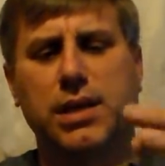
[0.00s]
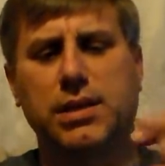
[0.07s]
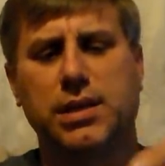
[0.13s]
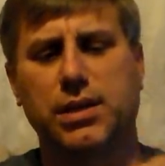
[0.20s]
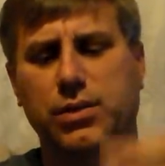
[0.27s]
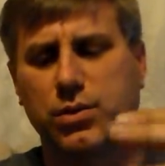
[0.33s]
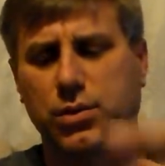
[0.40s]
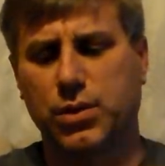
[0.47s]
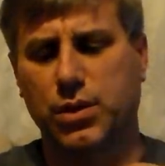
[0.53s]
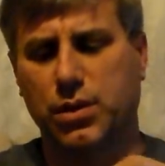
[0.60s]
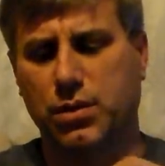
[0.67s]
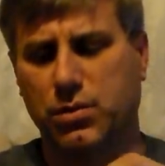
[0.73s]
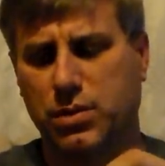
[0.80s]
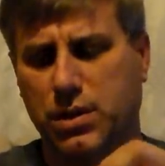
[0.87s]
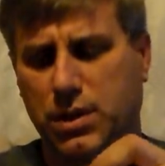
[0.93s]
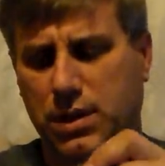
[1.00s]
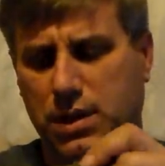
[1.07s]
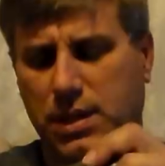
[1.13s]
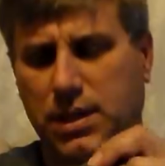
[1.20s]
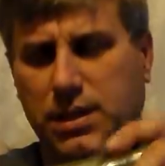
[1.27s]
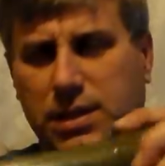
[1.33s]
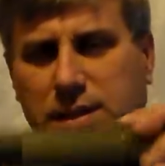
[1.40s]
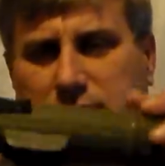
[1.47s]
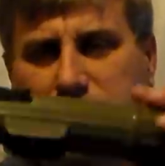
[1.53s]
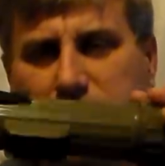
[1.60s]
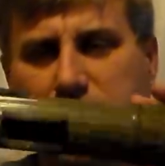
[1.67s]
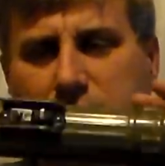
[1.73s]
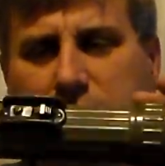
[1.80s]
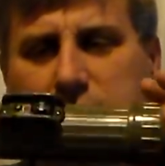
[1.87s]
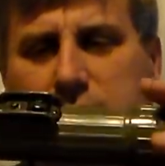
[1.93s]
and there you go. This
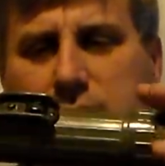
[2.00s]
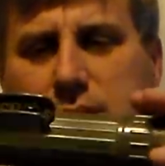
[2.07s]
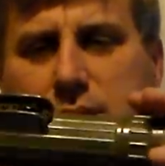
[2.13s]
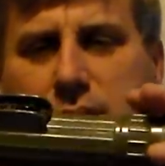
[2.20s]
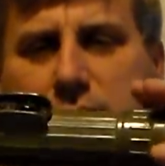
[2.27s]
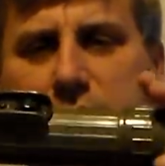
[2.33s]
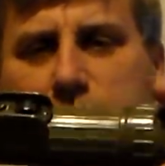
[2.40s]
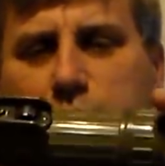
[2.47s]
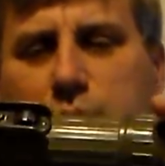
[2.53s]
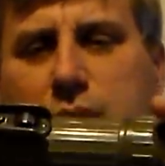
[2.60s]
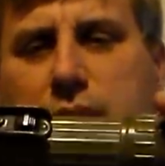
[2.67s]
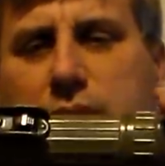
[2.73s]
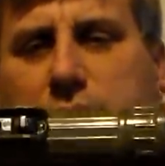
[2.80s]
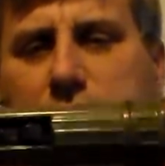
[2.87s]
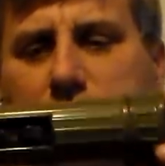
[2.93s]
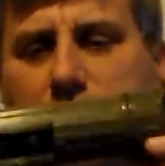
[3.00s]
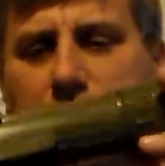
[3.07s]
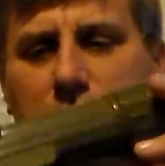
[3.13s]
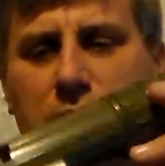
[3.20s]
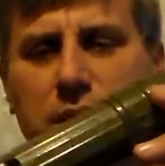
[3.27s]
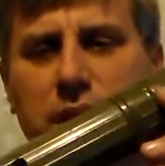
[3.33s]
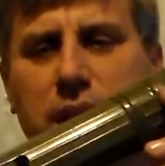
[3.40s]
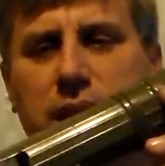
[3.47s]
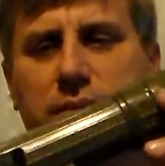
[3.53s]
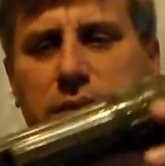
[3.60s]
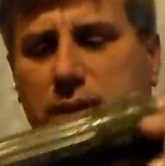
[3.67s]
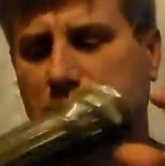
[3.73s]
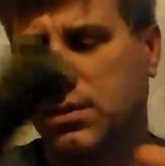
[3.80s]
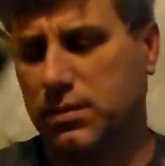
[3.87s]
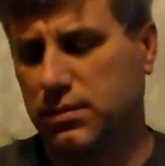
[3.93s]
thing is not bright, it's
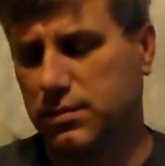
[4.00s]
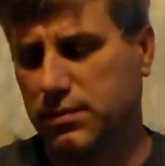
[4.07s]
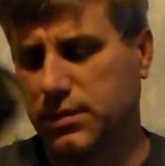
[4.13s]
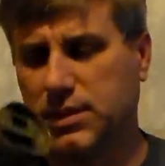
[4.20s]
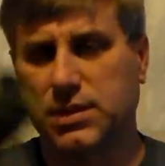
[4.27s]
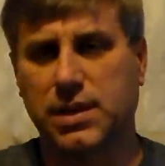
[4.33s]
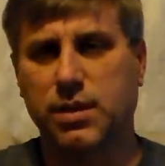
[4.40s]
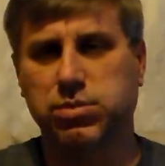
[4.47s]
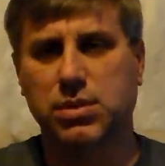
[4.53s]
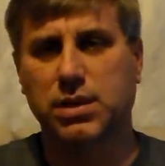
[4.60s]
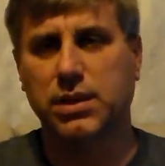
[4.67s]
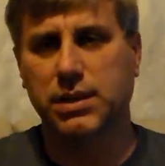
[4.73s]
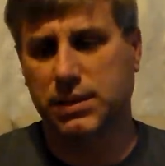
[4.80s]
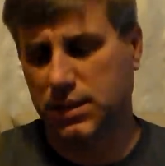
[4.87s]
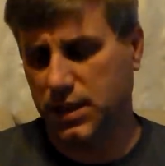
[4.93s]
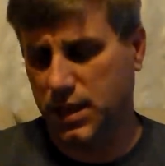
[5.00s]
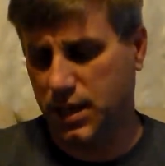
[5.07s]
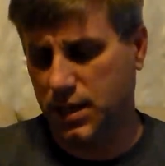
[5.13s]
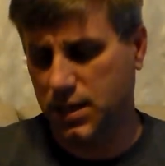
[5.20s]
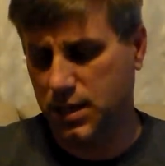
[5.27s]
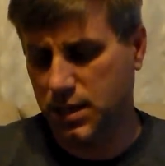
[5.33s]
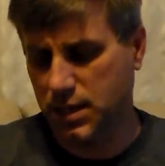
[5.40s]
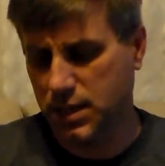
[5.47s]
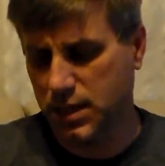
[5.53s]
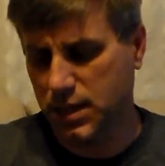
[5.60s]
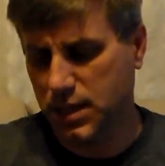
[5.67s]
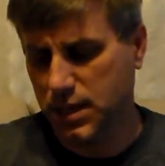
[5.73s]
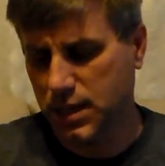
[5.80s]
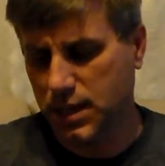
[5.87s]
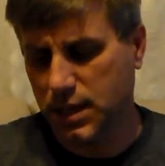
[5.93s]
heavy, it's obsolete today.
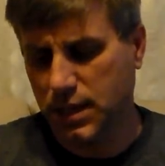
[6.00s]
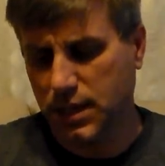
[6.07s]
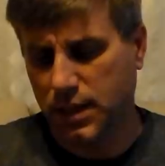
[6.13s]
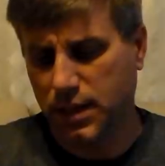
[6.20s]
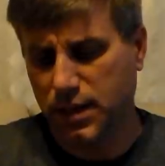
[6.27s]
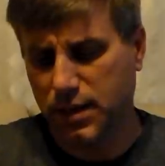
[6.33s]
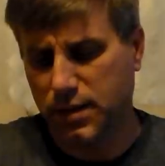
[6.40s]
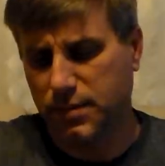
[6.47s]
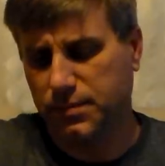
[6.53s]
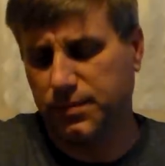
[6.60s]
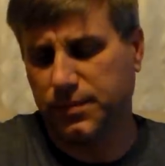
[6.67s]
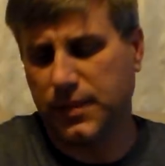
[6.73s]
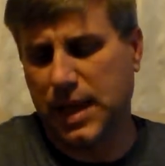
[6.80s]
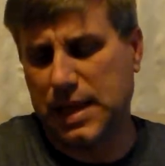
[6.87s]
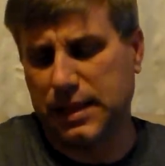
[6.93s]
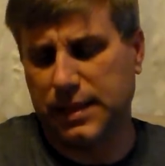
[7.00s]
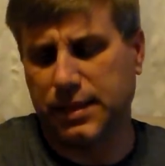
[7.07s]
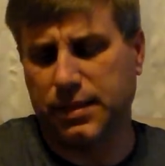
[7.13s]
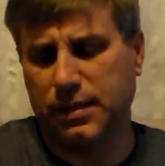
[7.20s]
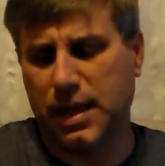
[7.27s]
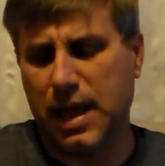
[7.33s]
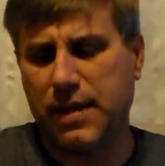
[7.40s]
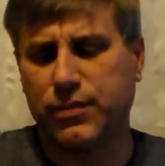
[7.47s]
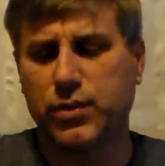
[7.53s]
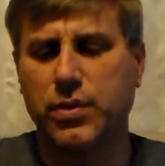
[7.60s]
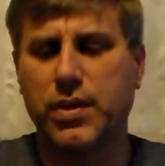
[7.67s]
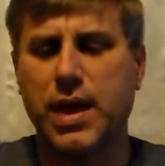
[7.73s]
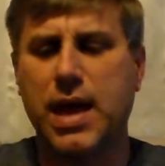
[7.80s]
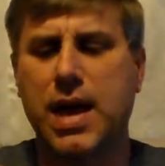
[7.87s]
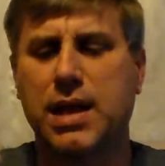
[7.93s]
Um, at,
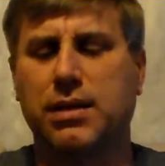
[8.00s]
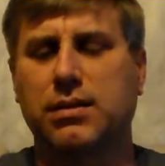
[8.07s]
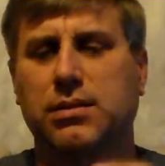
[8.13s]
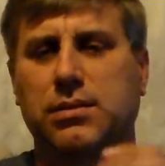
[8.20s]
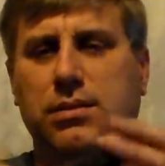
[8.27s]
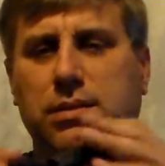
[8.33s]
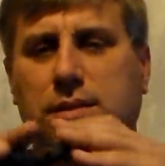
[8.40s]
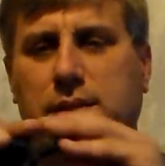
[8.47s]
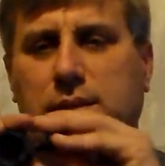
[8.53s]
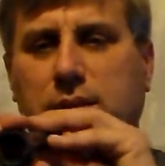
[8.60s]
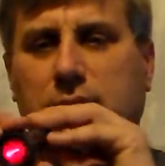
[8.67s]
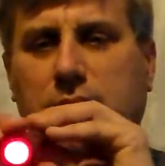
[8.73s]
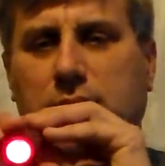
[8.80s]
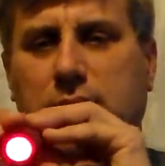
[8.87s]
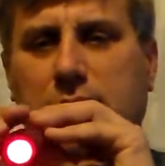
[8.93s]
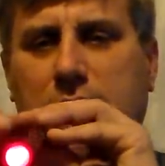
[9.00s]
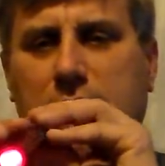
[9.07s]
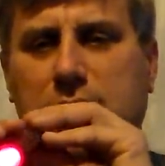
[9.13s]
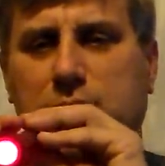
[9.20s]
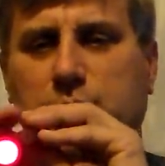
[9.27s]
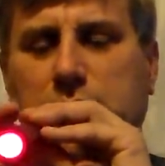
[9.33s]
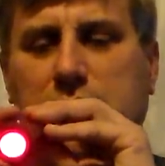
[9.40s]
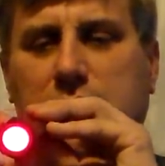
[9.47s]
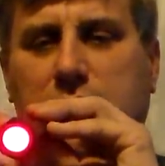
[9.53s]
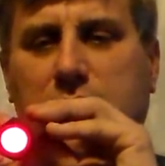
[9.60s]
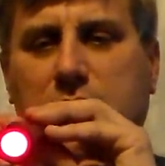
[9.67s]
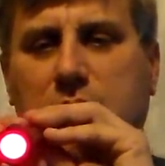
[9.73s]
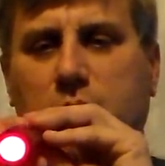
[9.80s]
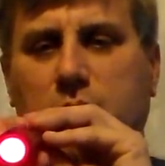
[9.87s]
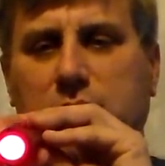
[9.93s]
after that, the high-speed
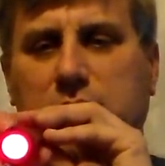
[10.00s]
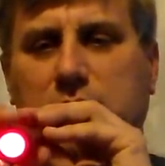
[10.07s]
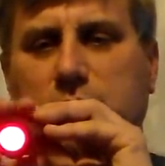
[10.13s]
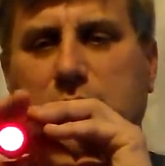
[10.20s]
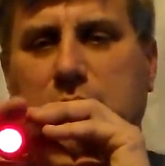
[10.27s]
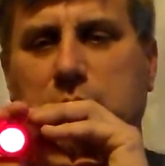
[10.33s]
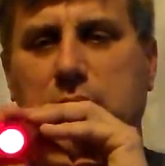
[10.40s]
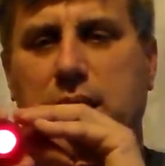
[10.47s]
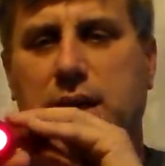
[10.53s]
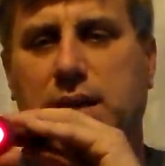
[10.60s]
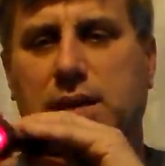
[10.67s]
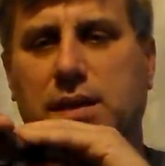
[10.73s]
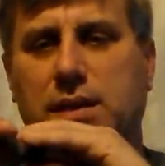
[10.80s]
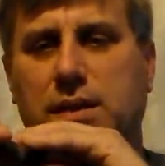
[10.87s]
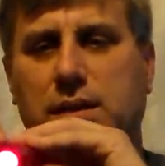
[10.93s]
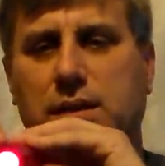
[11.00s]
thing was the mini mag,